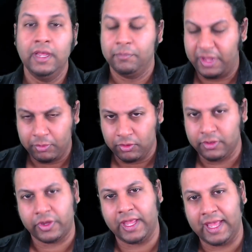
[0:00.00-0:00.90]
People
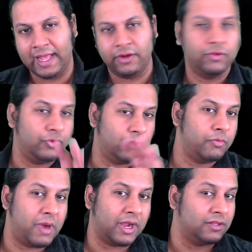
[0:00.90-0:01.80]
looking at it who know
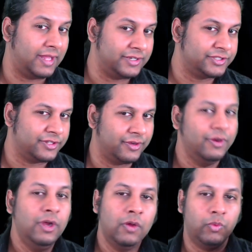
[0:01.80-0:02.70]
Michelangelo
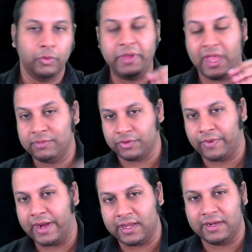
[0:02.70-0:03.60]
will be able to
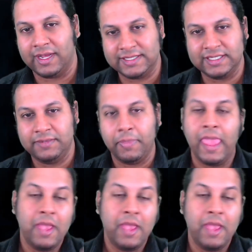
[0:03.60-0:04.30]
recognize it,